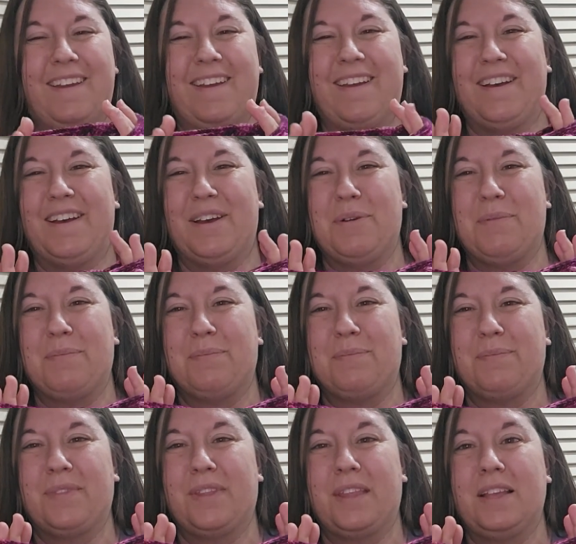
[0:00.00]

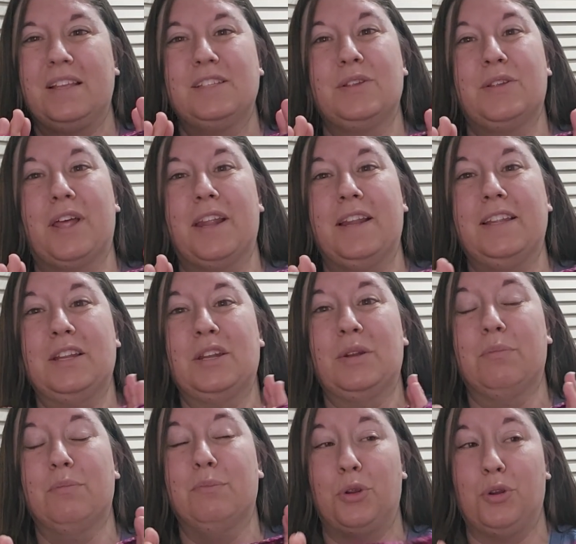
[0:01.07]
so that it didn't
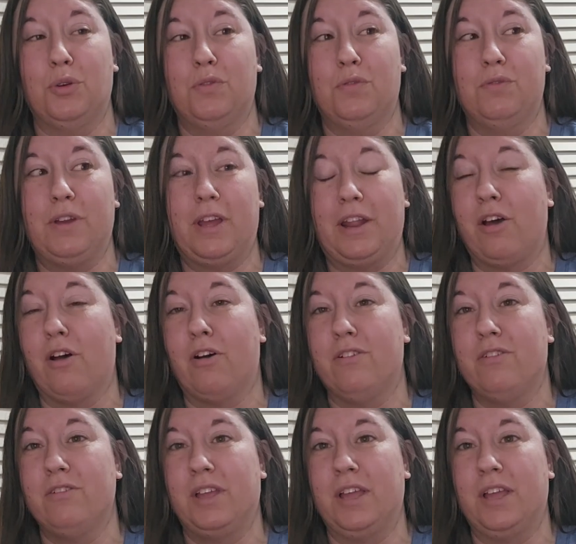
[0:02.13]
move at all,